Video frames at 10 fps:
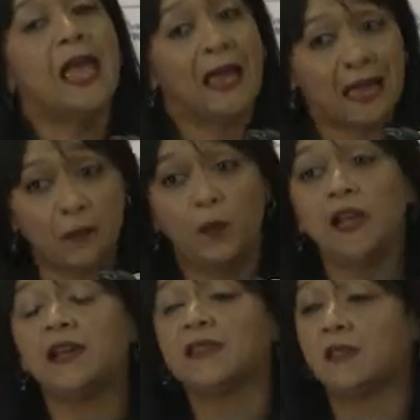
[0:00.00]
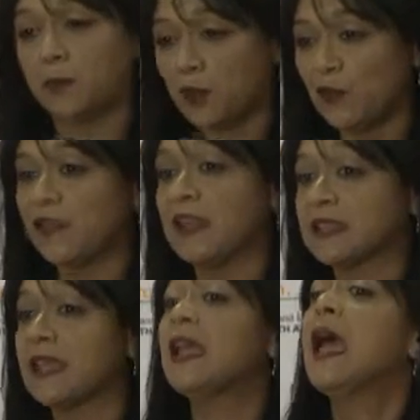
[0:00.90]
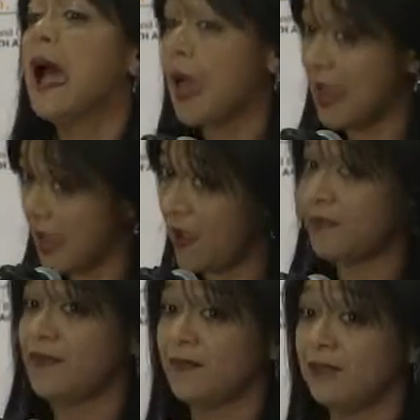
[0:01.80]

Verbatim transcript: and I pull out the proof and I say, I have